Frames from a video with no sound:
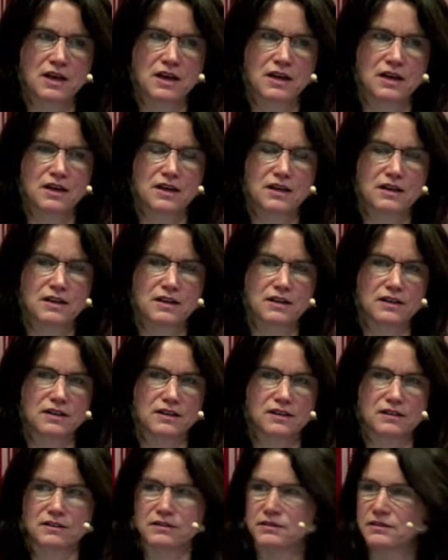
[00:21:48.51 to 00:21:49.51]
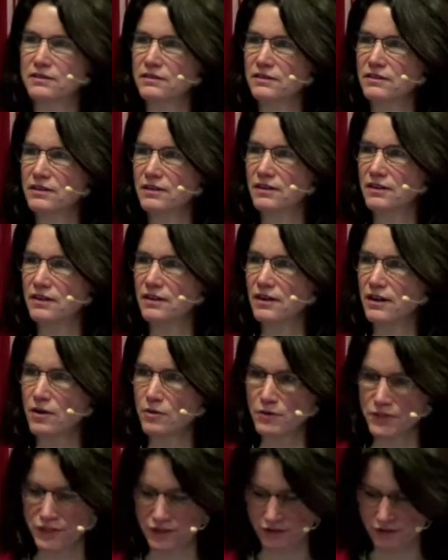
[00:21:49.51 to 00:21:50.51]

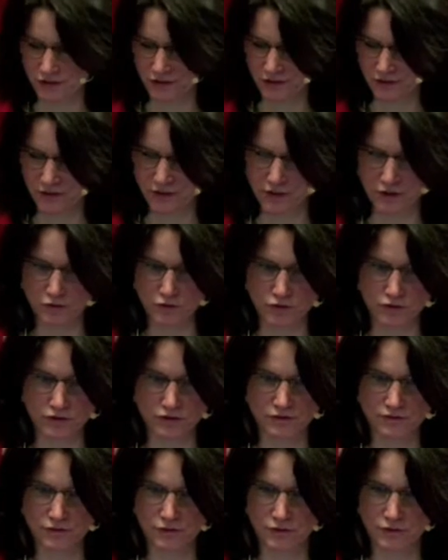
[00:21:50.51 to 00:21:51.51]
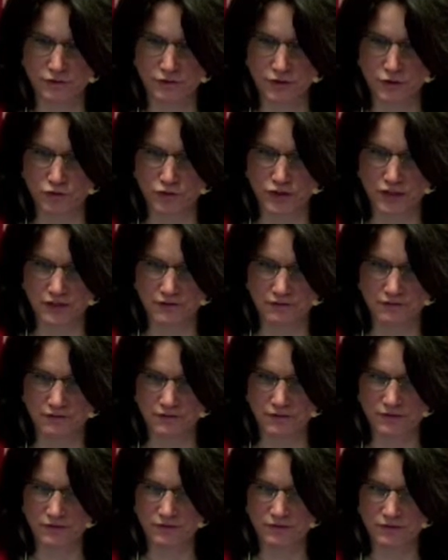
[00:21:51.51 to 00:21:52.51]
how it goes for the future.
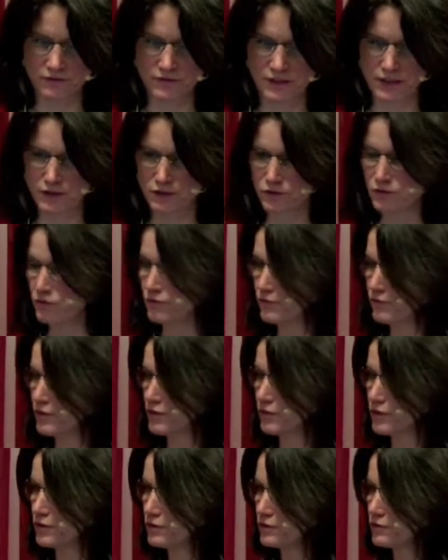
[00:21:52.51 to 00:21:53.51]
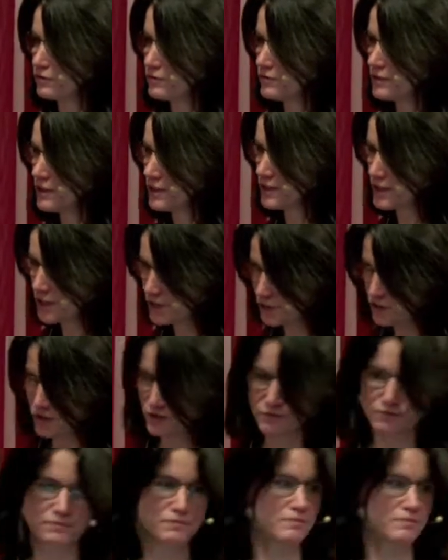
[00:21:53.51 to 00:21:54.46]
Thank you for your attention.